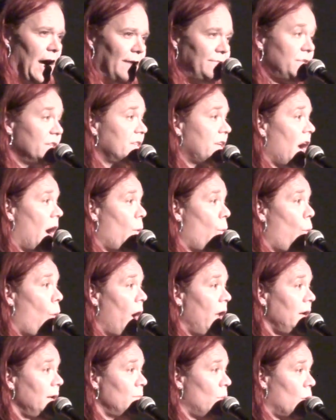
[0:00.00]
I've just got
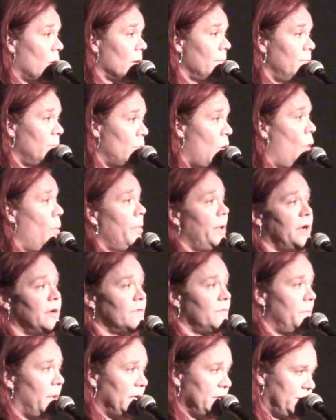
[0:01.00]
one more
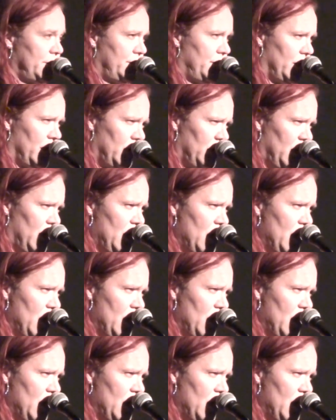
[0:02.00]
moment of Munster,